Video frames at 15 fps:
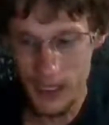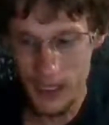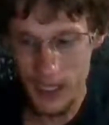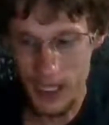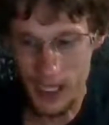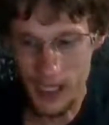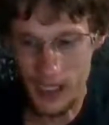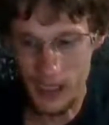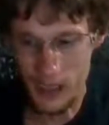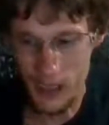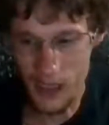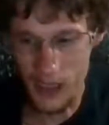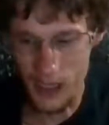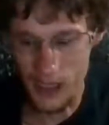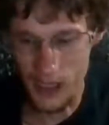I got
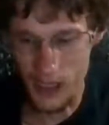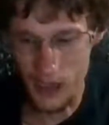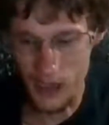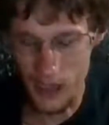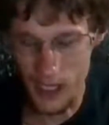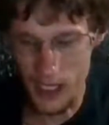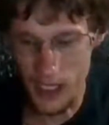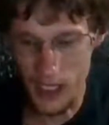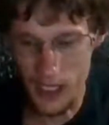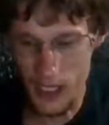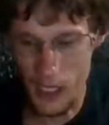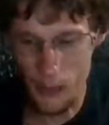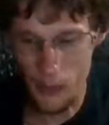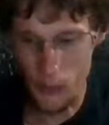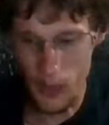lucky the other day, a couple of